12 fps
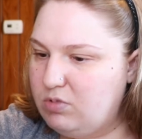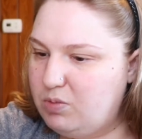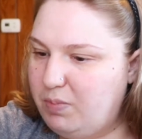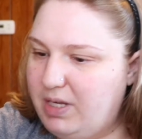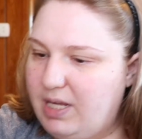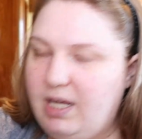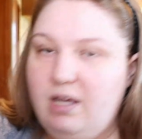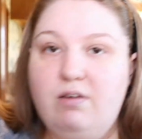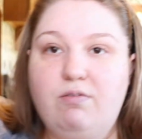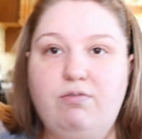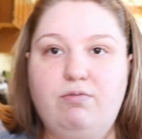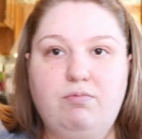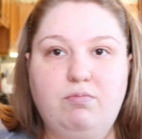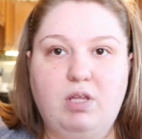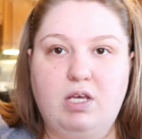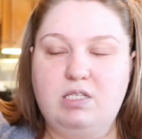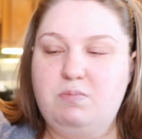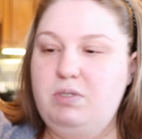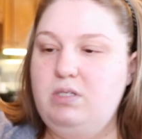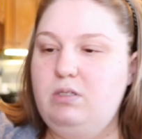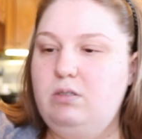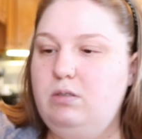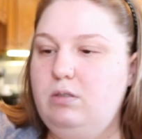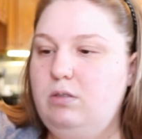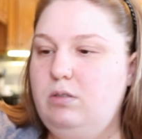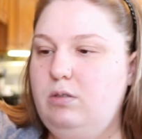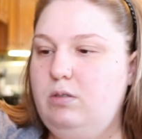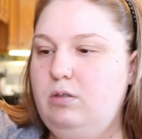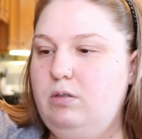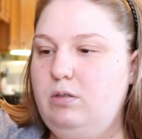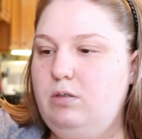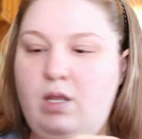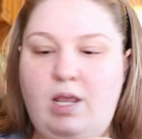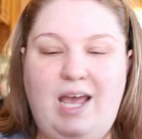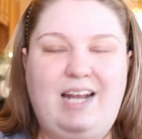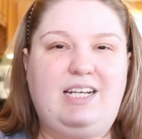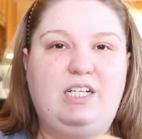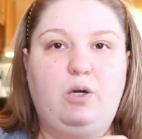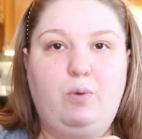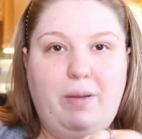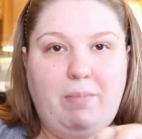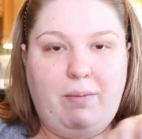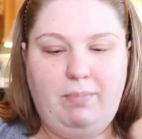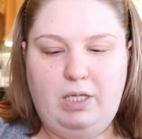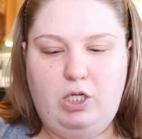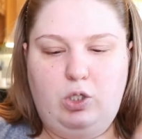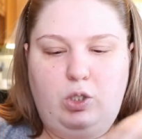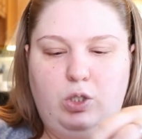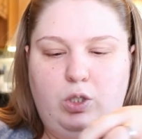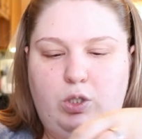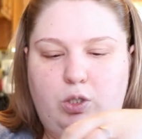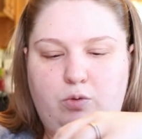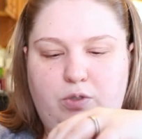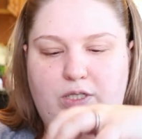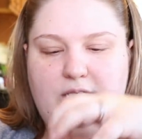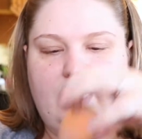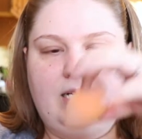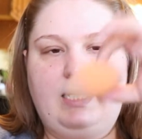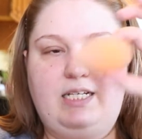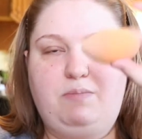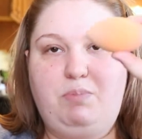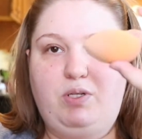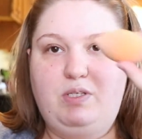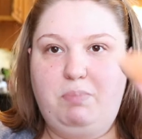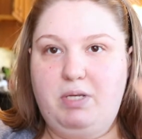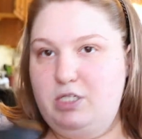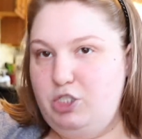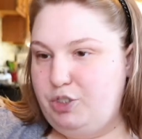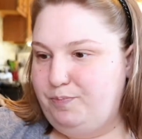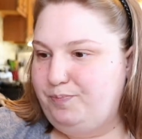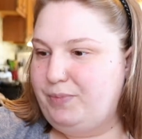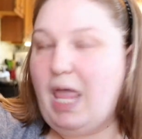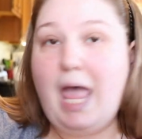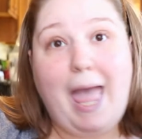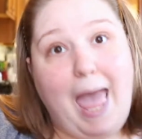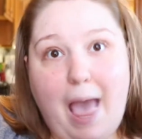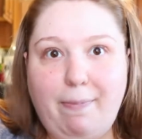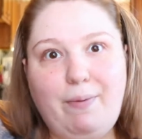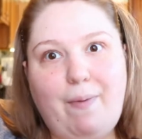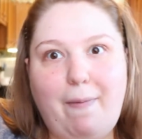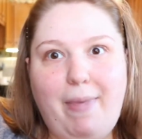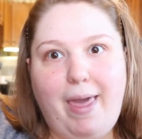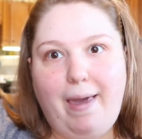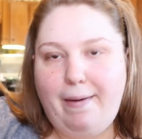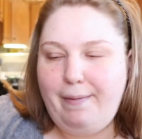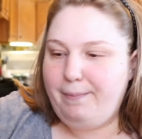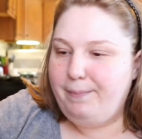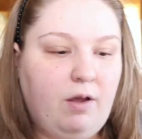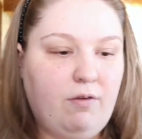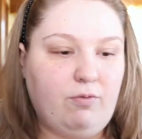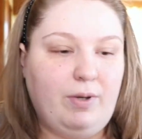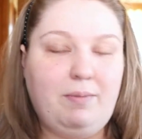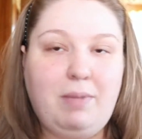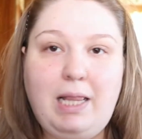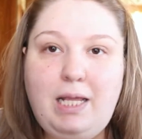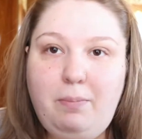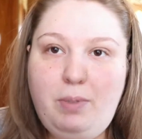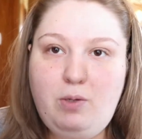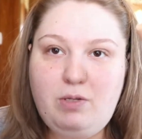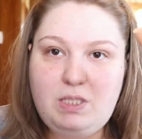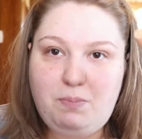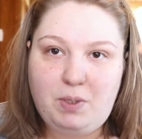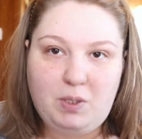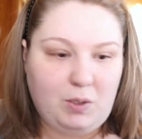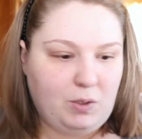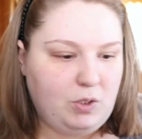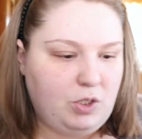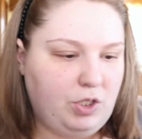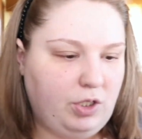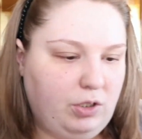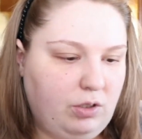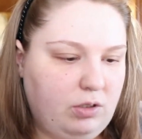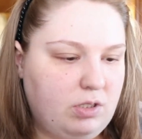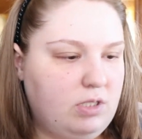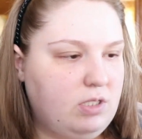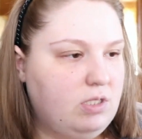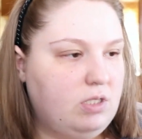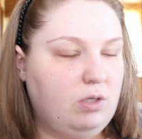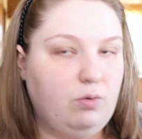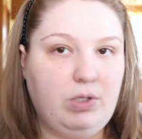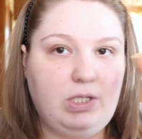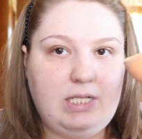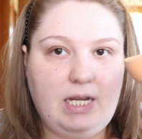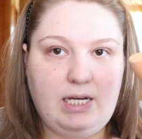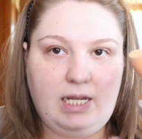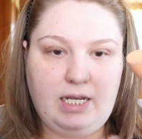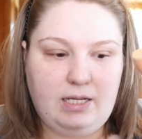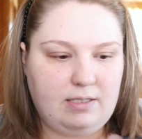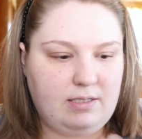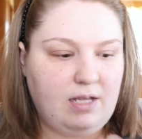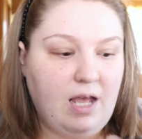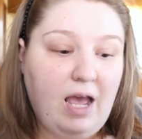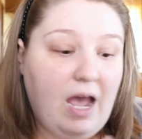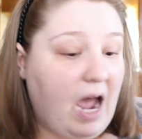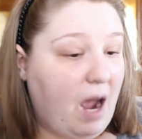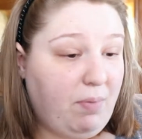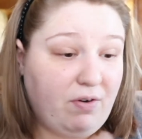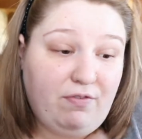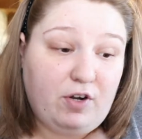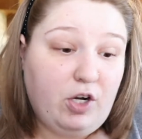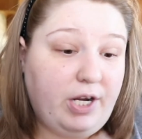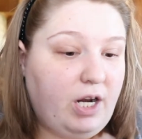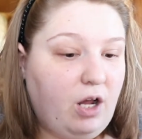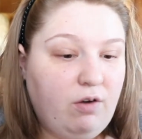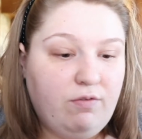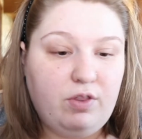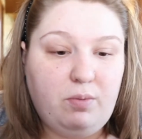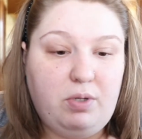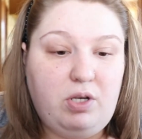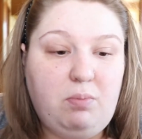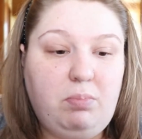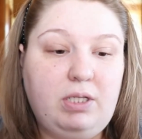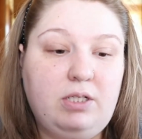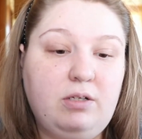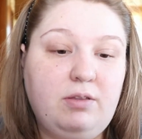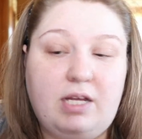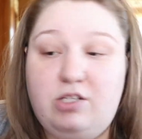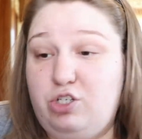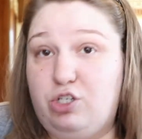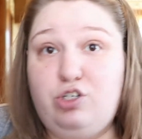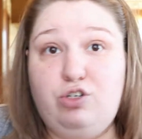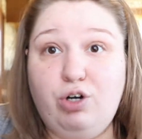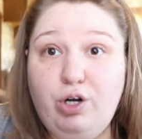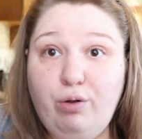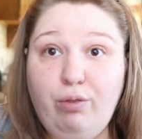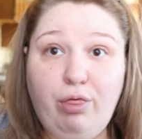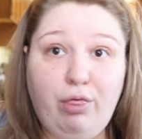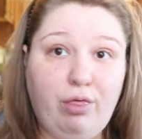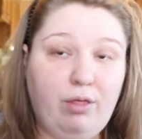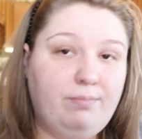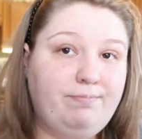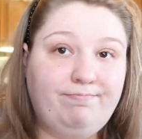Speaking of the husband, I need to go wet my little Real Techniques beauty sponge. I'll be right back. I've wet my little beauty sponge. This is the Real Techniques. I prefer it over the Beauty Blender. That's just truth.